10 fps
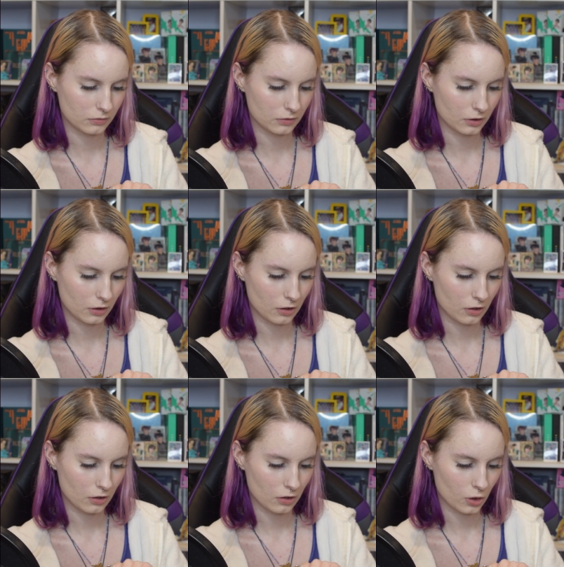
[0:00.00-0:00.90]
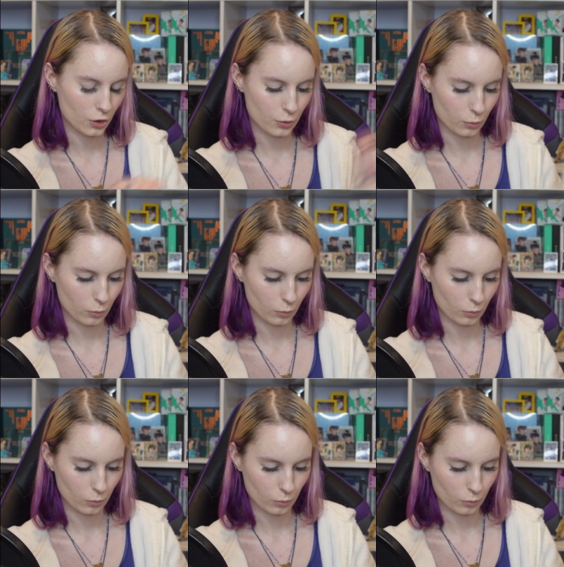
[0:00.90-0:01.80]

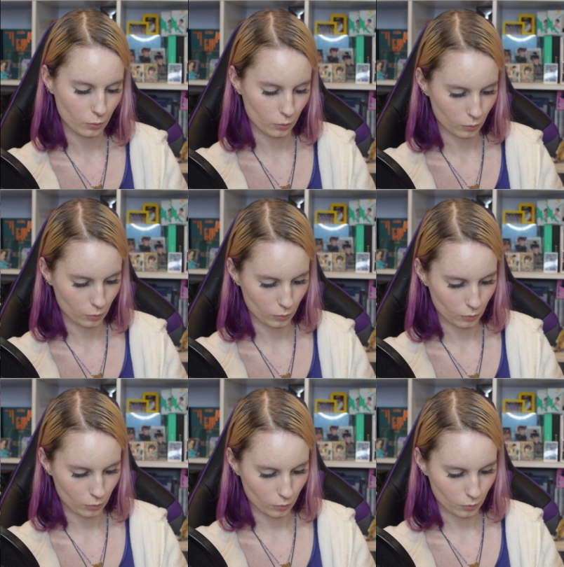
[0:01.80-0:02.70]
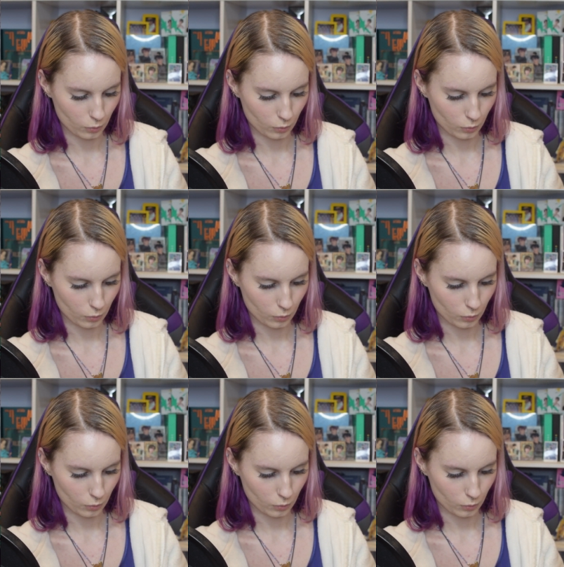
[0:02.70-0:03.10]
(no one is talking)